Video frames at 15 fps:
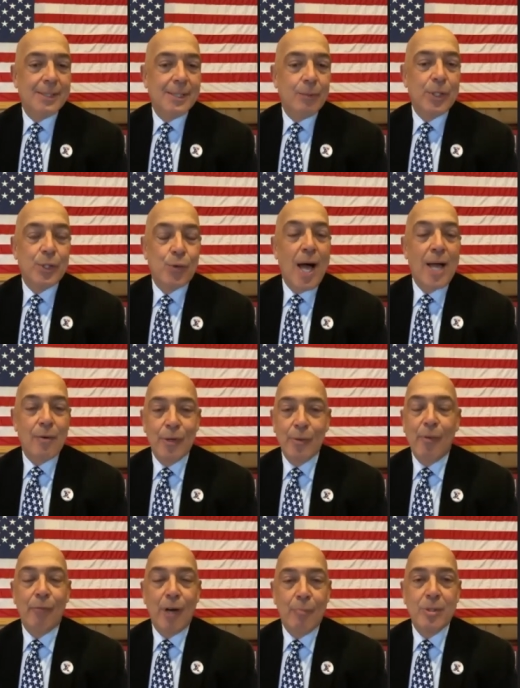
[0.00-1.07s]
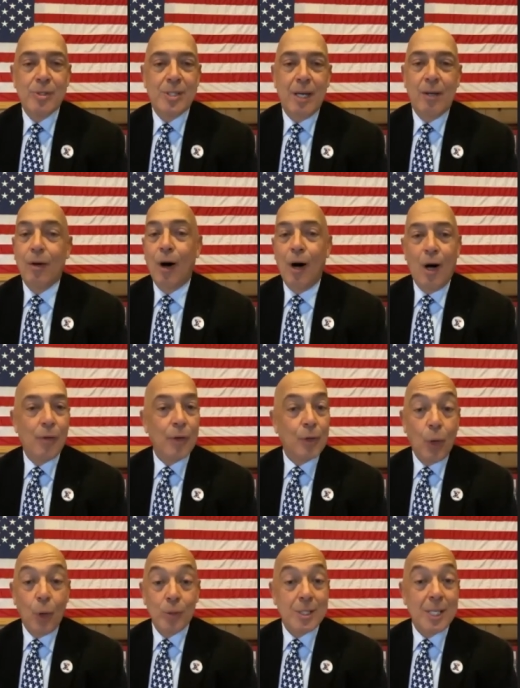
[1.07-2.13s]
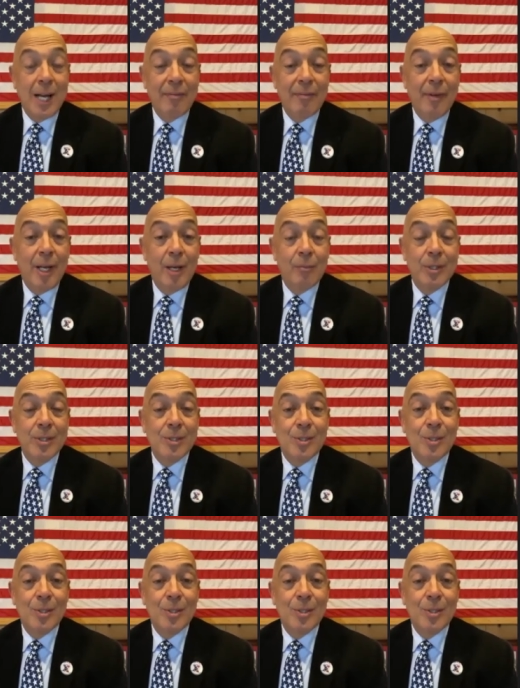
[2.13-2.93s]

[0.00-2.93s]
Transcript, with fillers: we try to re- represent all the Gold Star families.